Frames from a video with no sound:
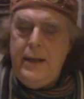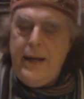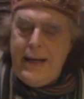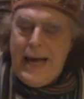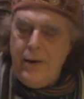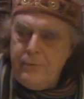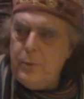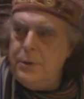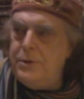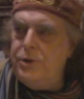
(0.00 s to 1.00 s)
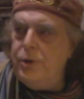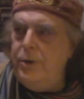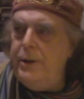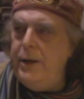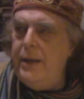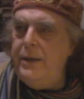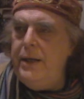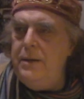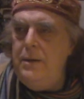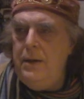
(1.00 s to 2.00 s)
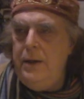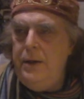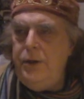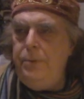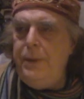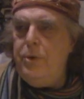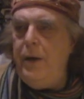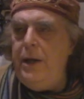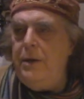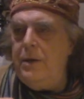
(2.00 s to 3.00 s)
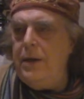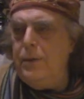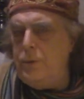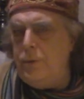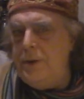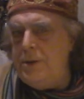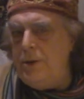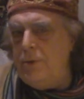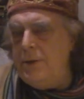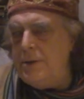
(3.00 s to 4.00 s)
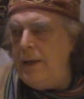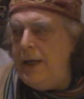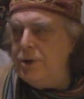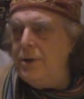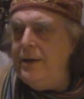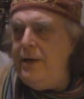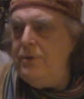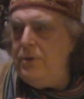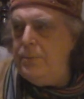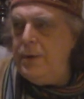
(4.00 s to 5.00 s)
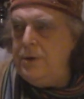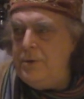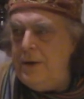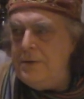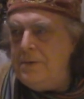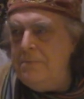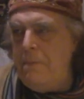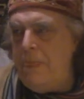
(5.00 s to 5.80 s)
allow everyone to join and then you'd be graded according to your intellectual and ethical progress?